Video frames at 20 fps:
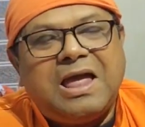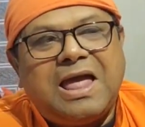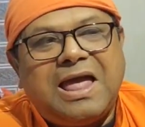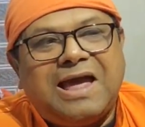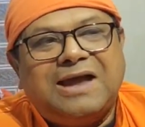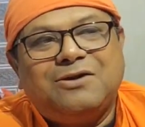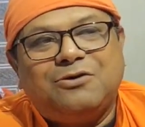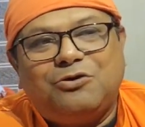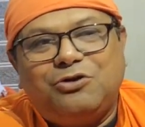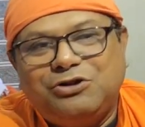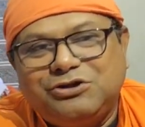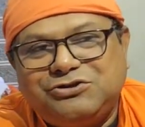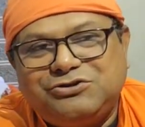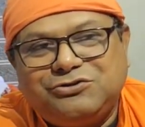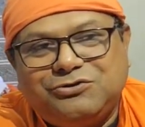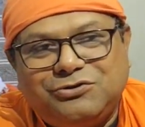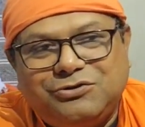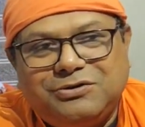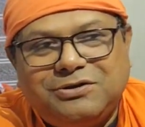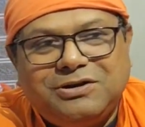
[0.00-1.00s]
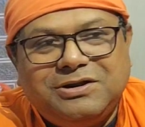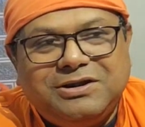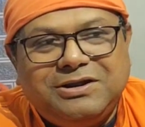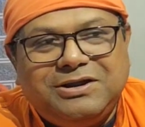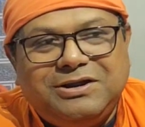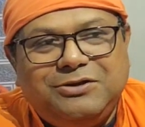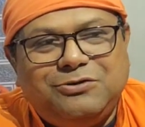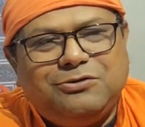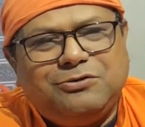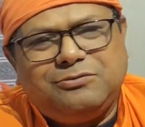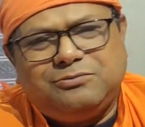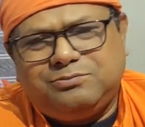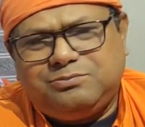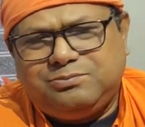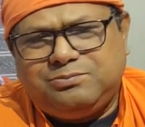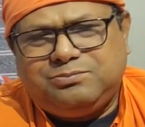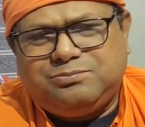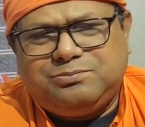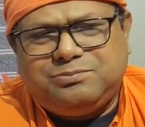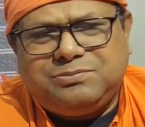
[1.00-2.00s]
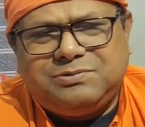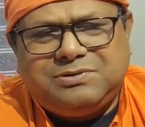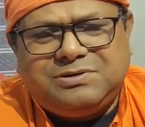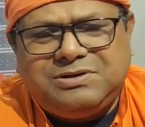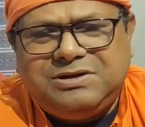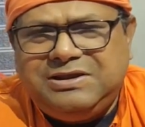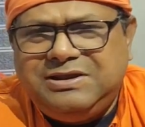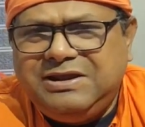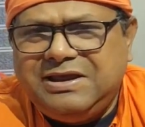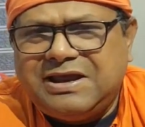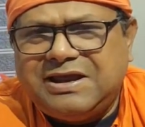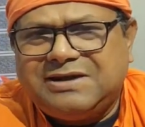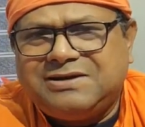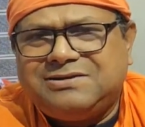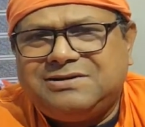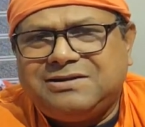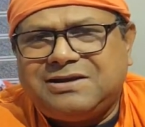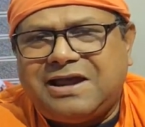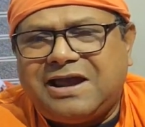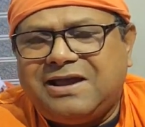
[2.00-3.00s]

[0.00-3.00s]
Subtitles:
And also, you know, he had